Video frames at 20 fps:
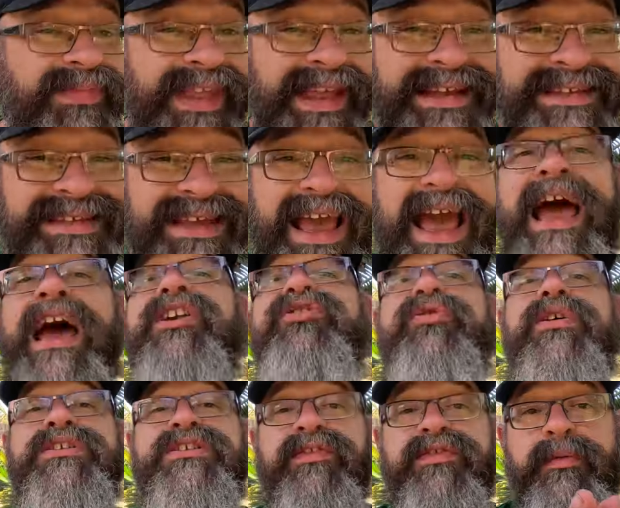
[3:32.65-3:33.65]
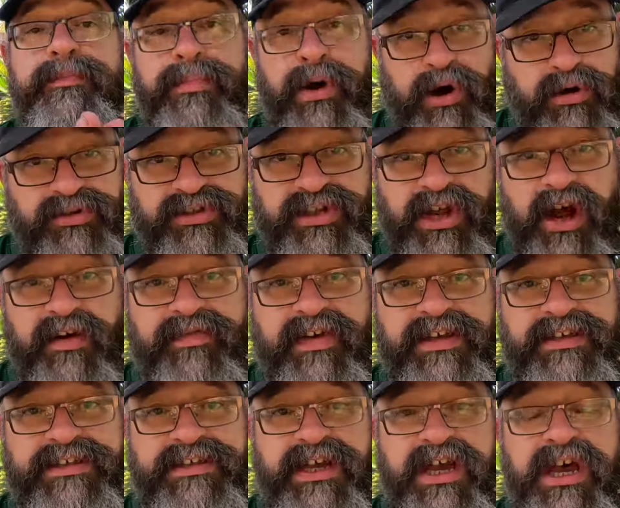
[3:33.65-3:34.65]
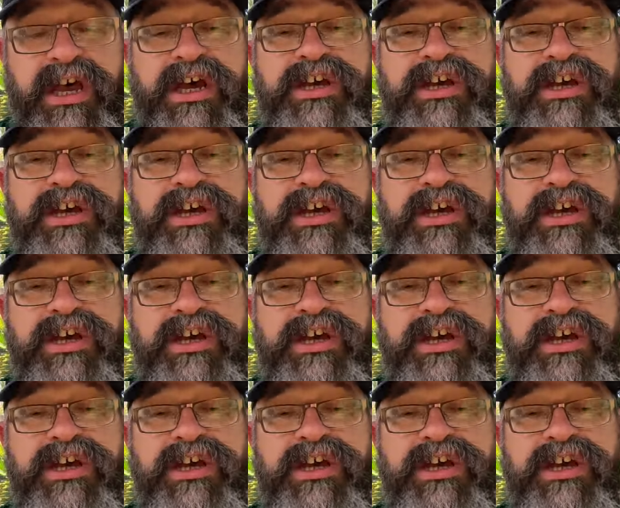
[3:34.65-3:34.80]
is the address of the post office.